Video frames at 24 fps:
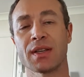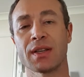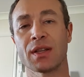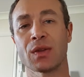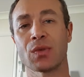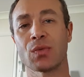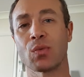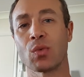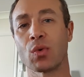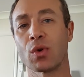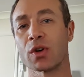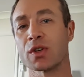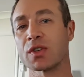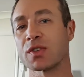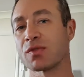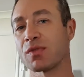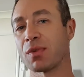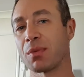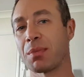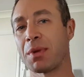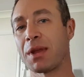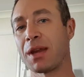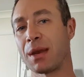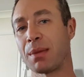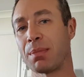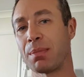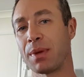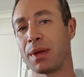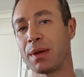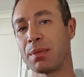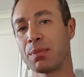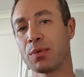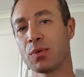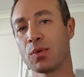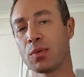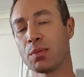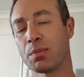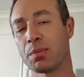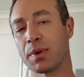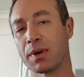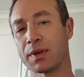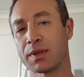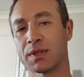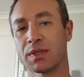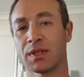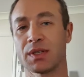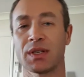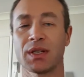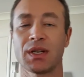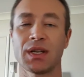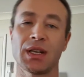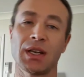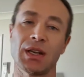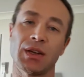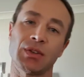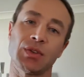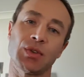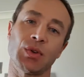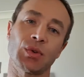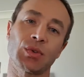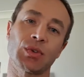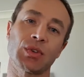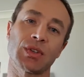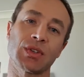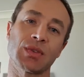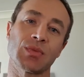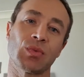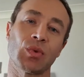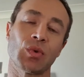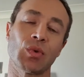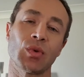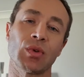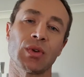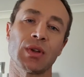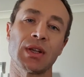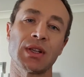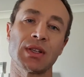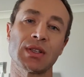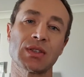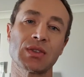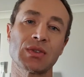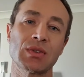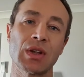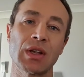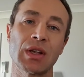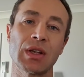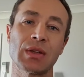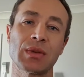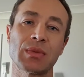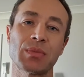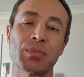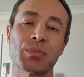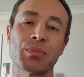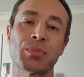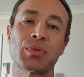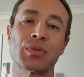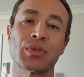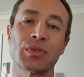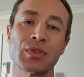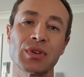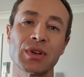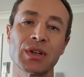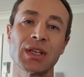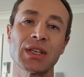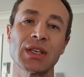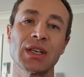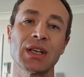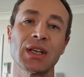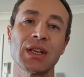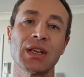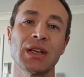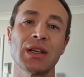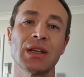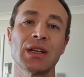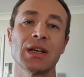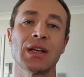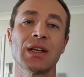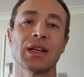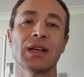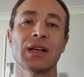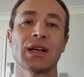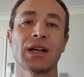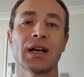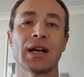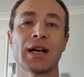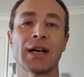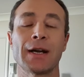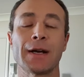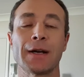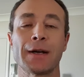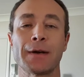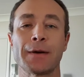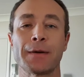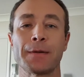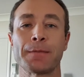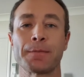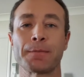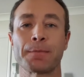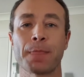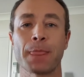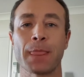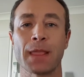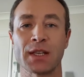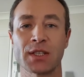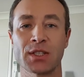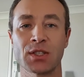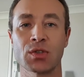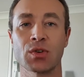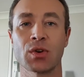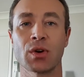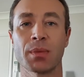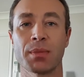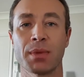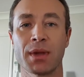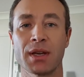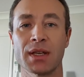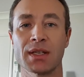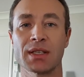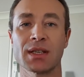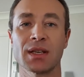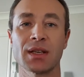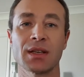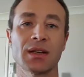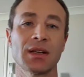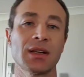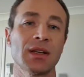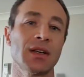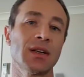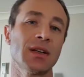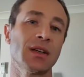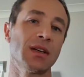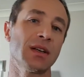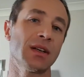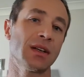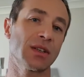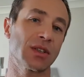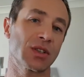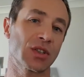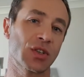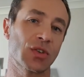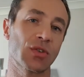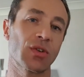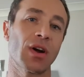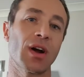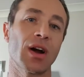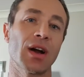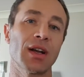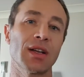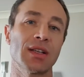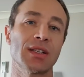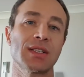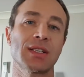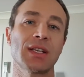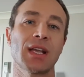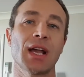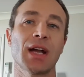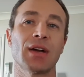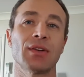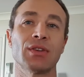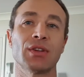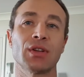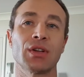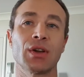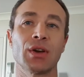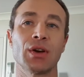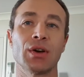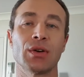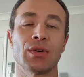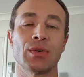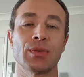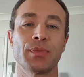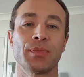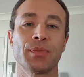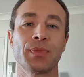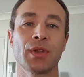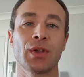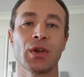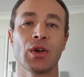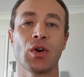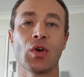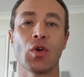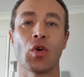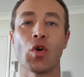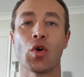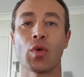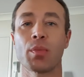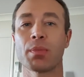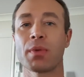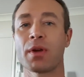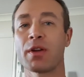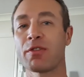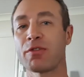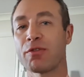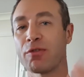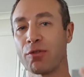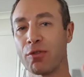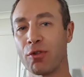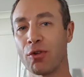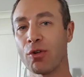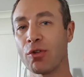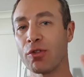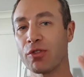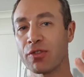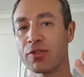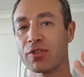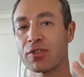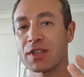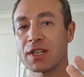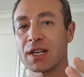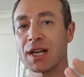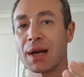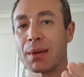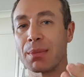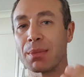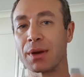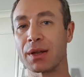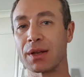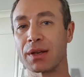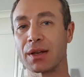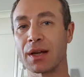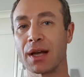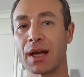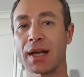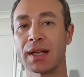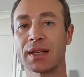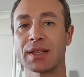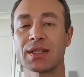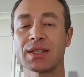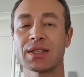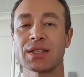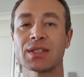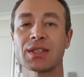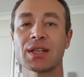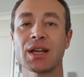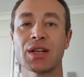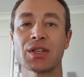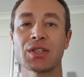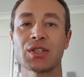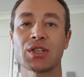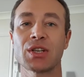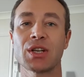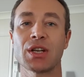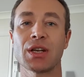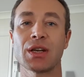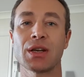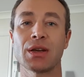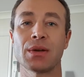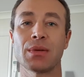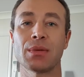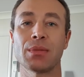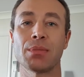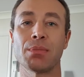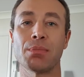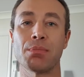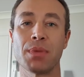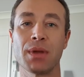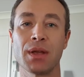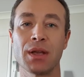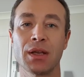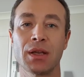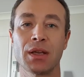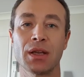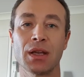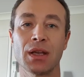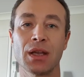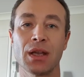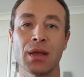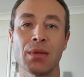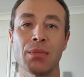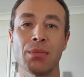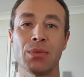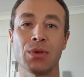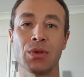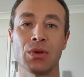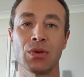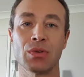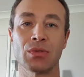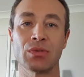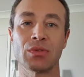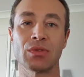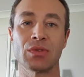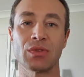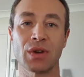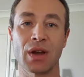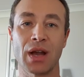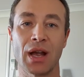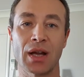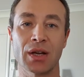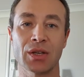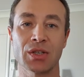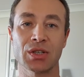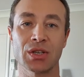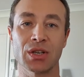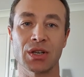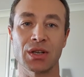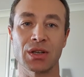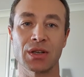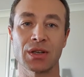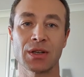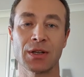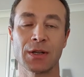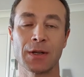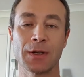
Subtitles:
that works for many people, but you know, doctors warn it's pretty strong medicine. Try, see how you go. On my fourth tablet, I had such a big immune reaction,